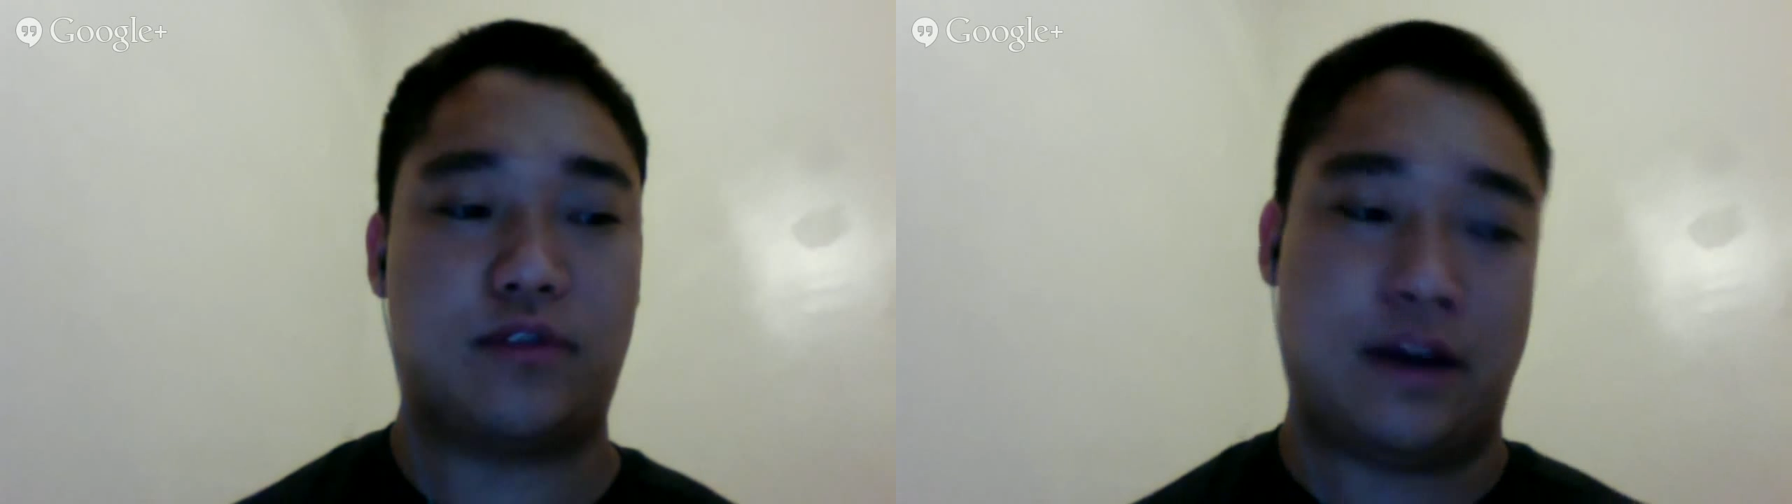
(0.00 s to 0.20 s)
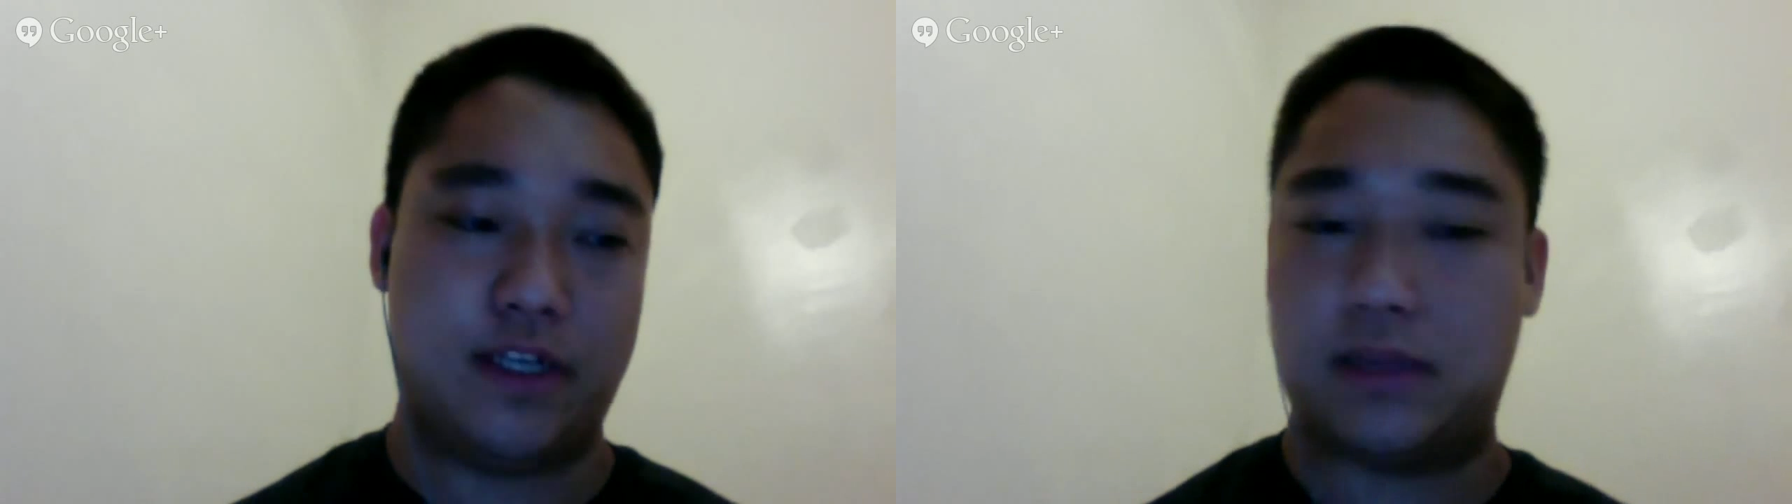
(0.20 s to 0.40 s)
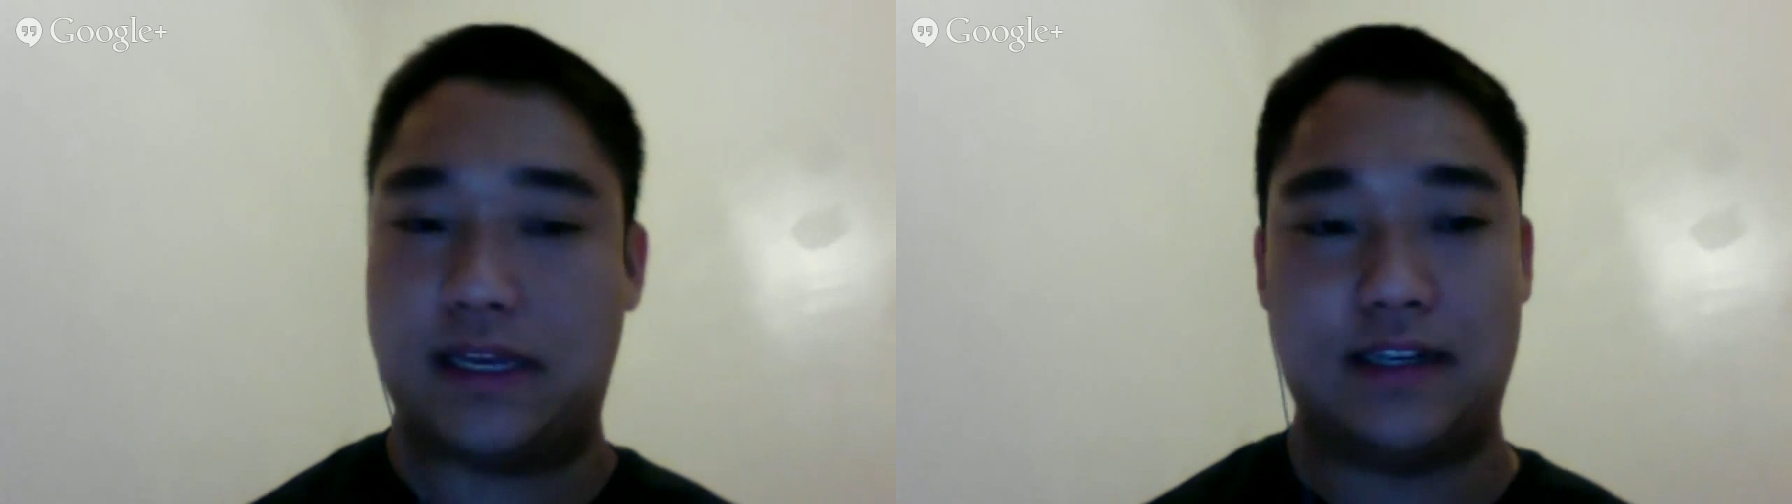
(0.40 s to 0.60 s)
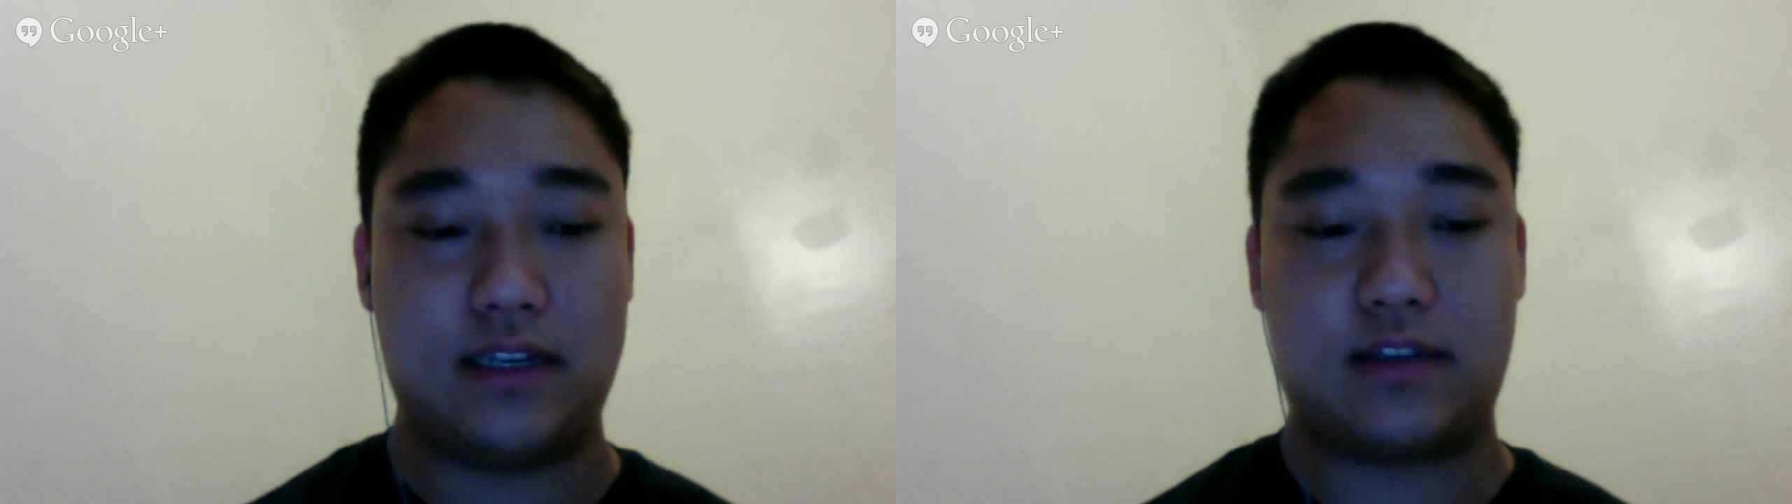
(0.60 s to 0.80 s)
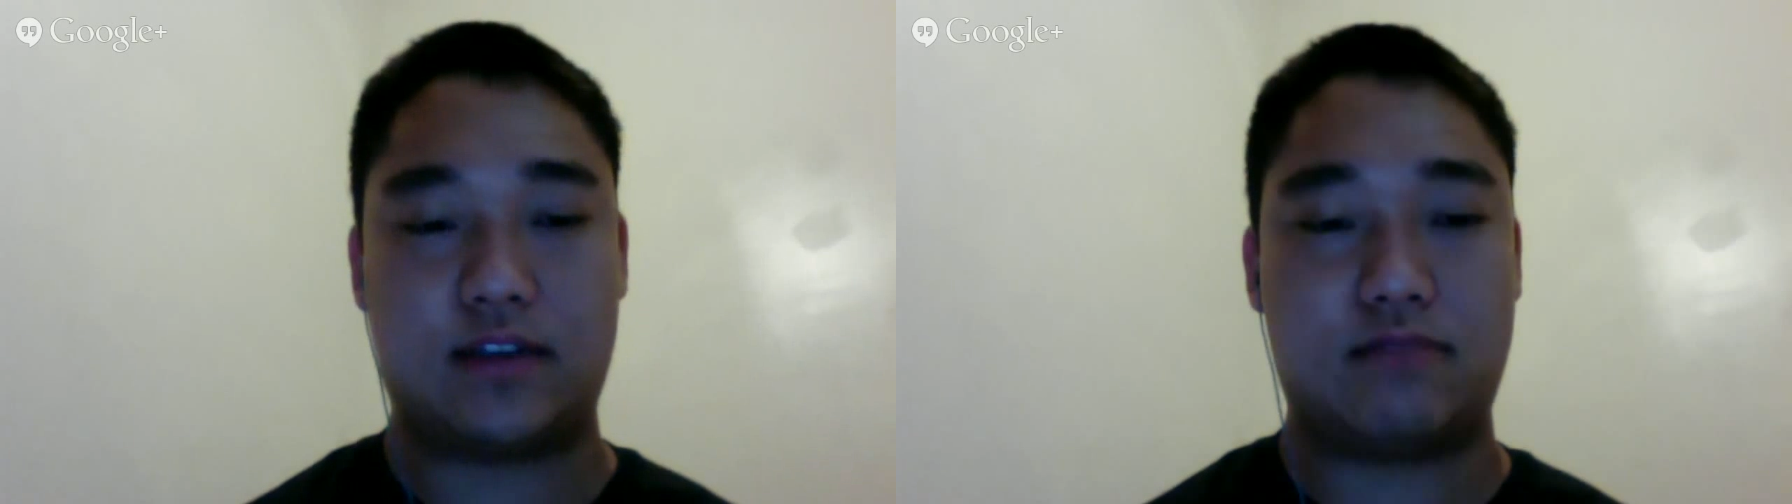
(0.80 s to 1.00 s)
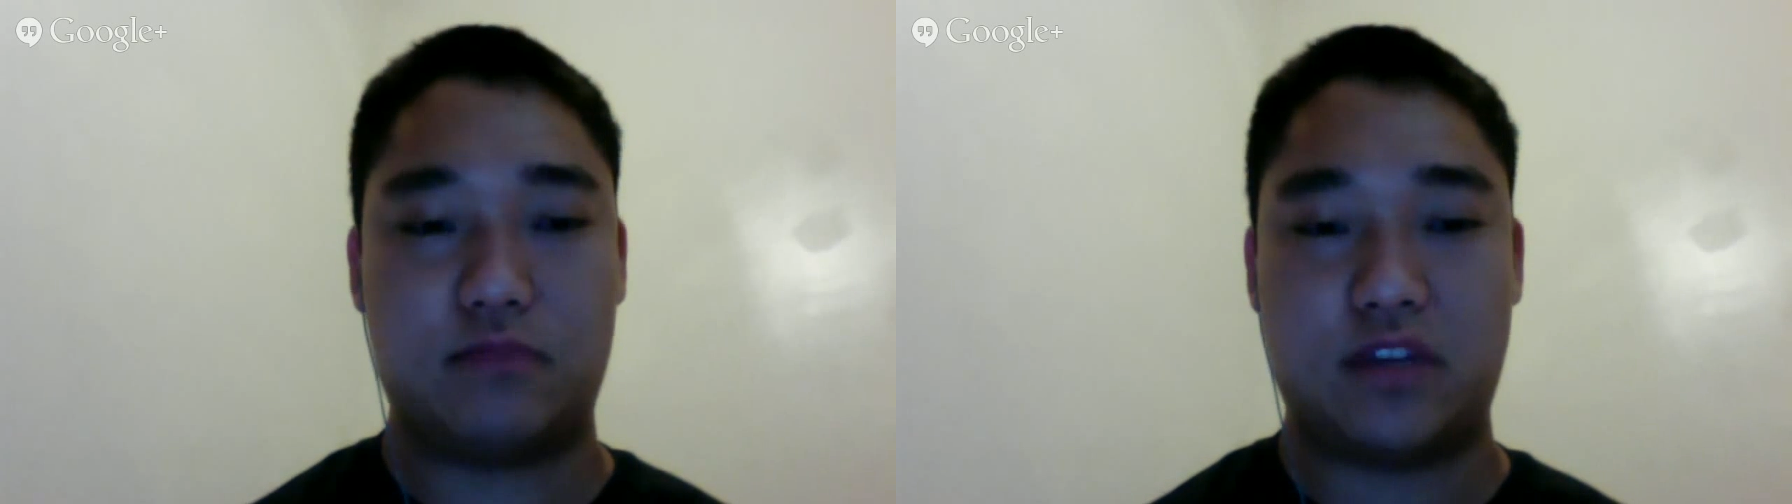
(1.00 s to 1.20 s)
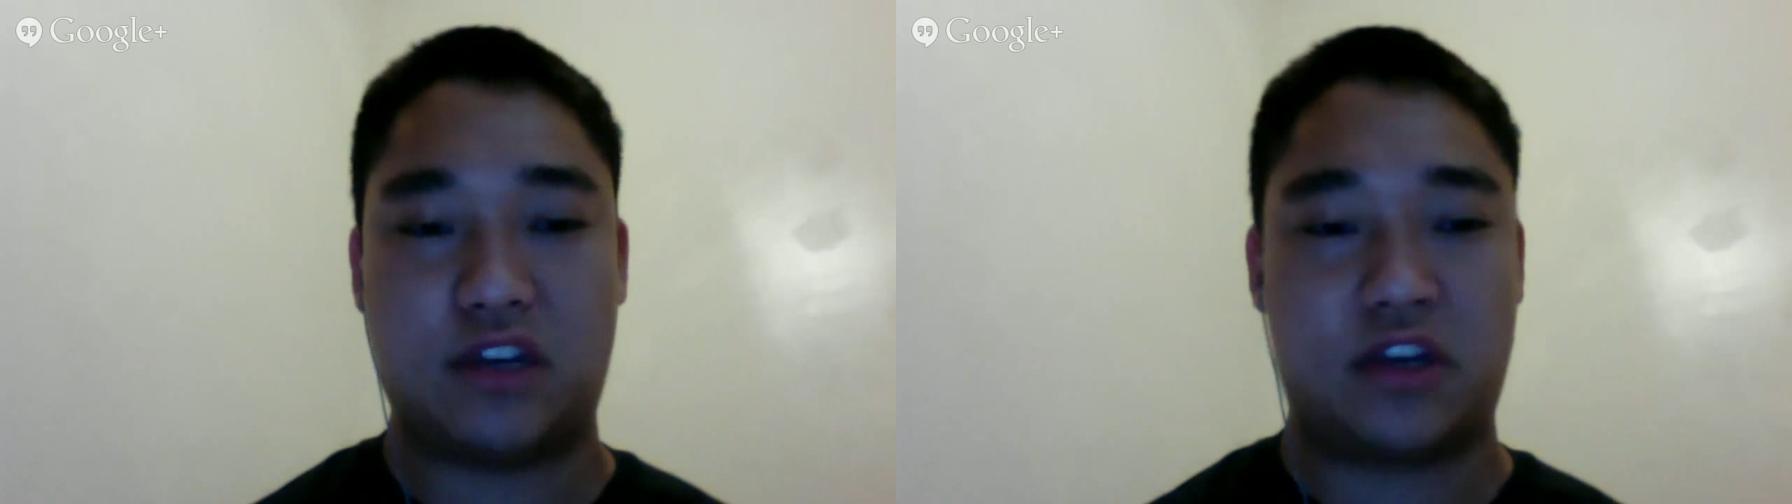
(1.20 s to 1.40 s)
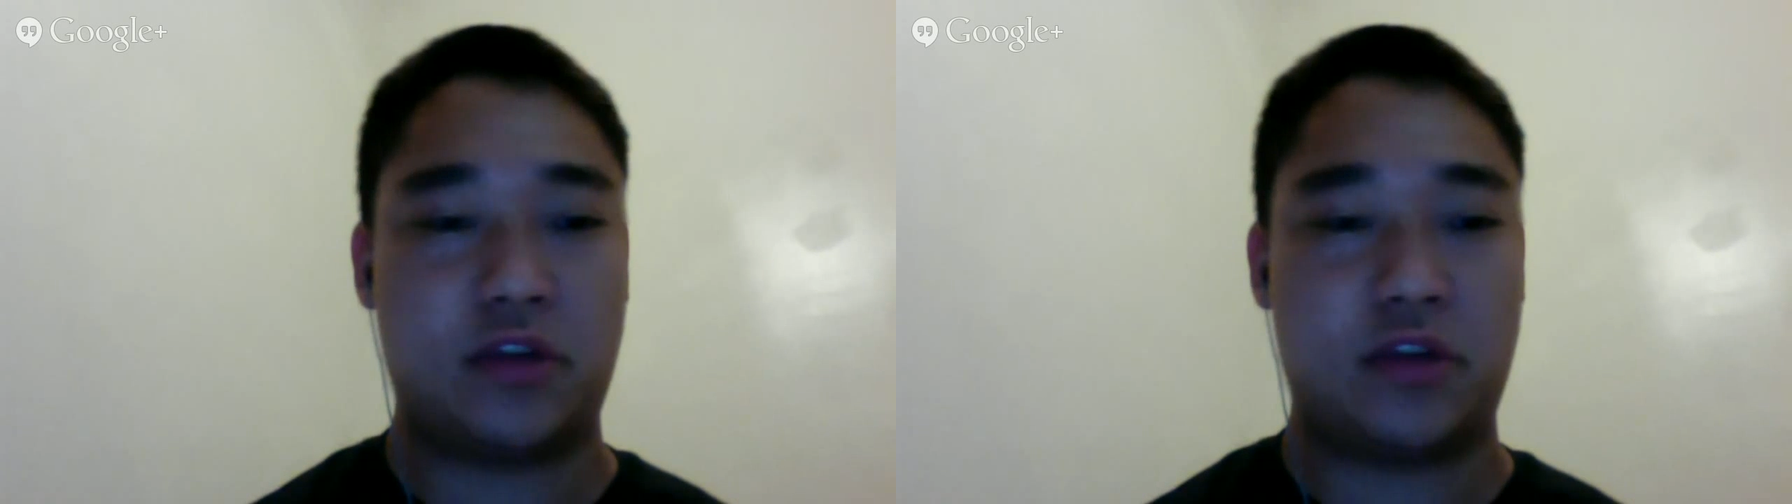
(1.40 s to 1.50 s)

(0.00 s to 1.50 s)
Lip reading: that we just planned a